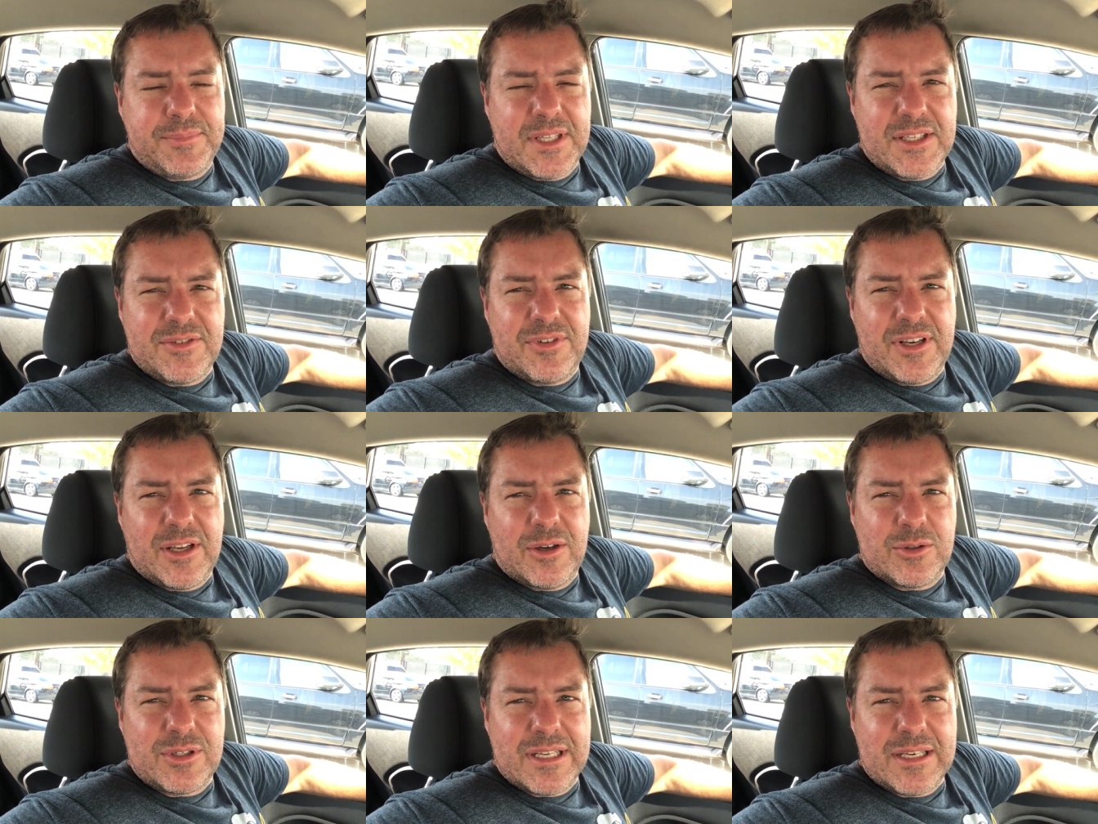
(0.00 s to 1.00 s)
These
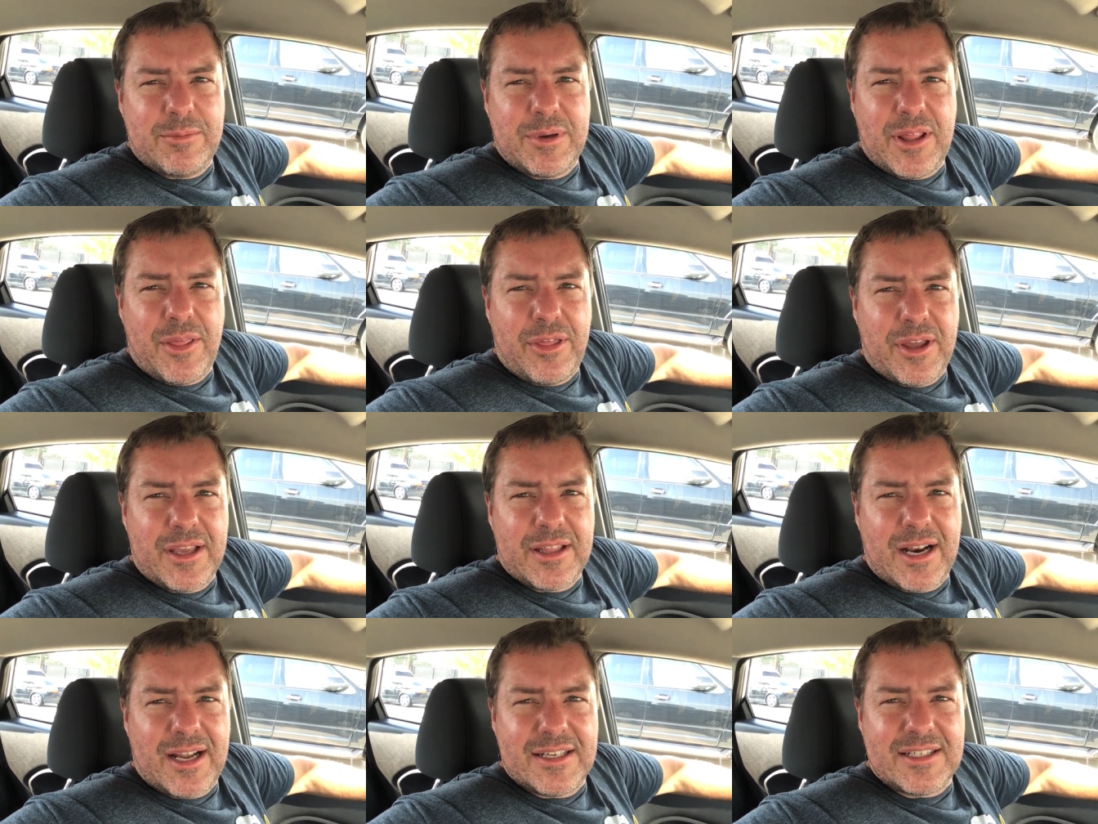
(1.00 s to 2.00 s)
videos need to be the thing
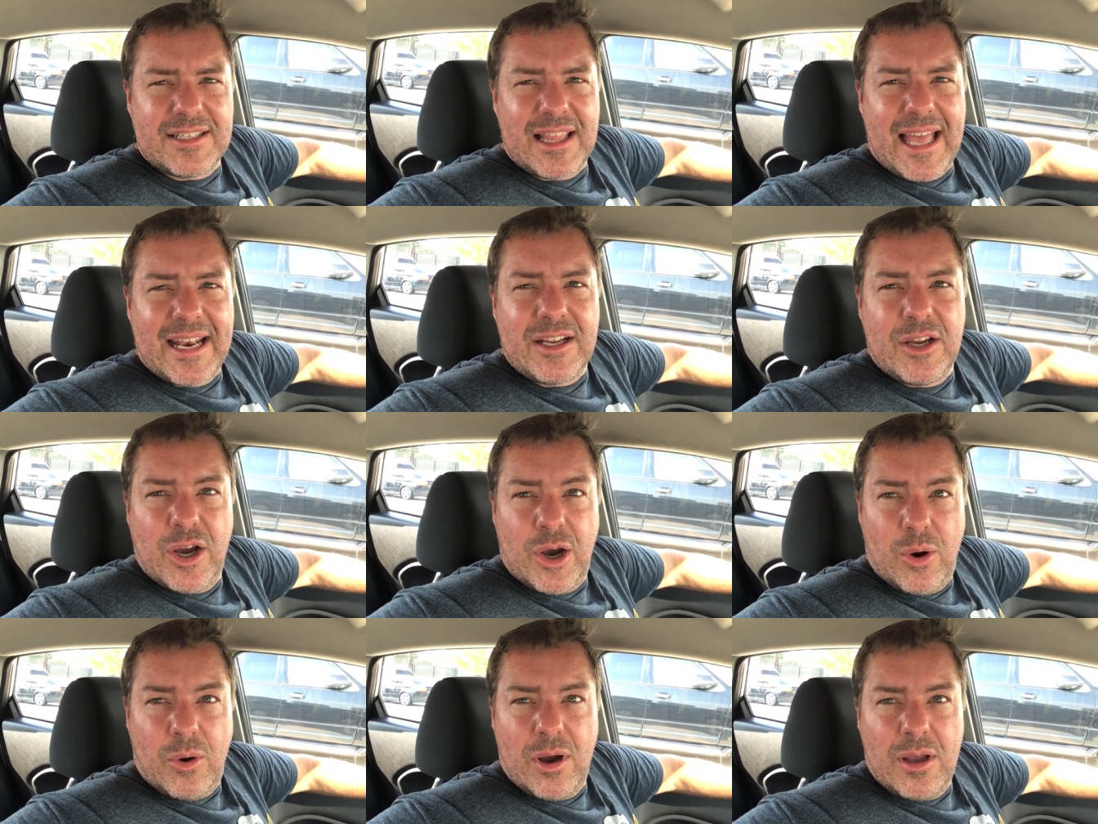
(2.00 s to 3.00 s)
that I just let
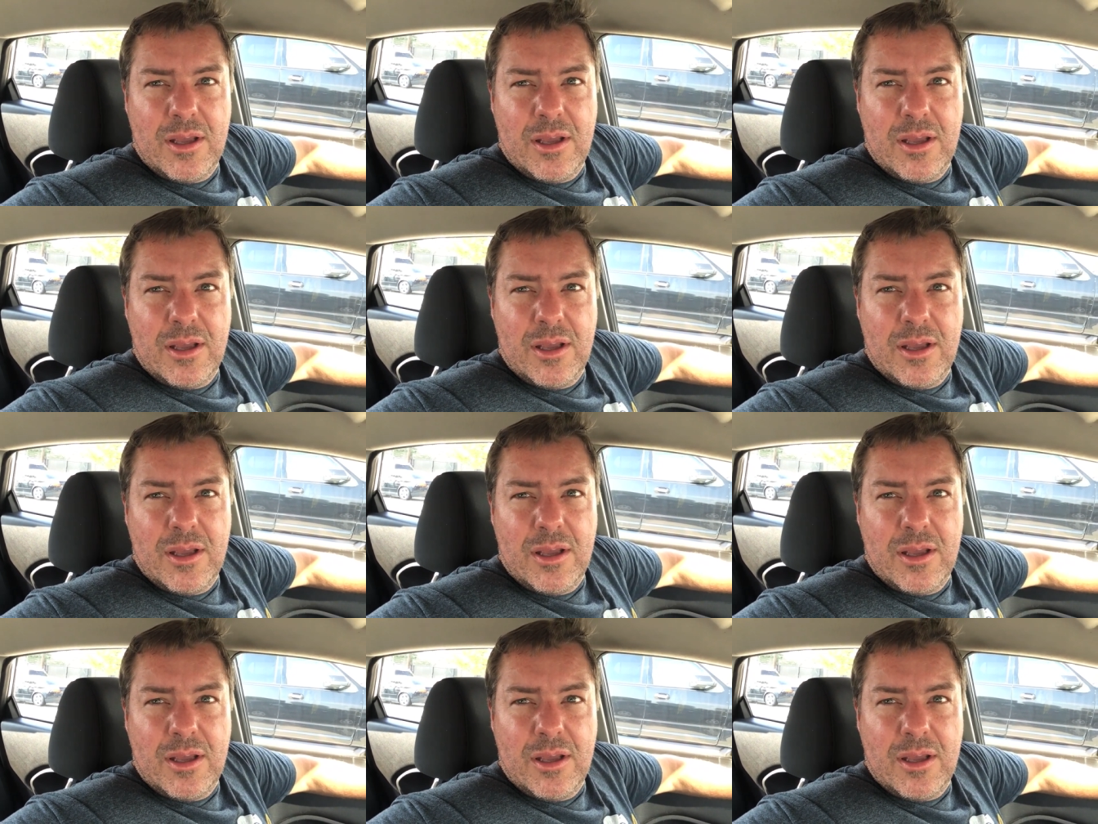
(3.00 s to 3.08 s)
go.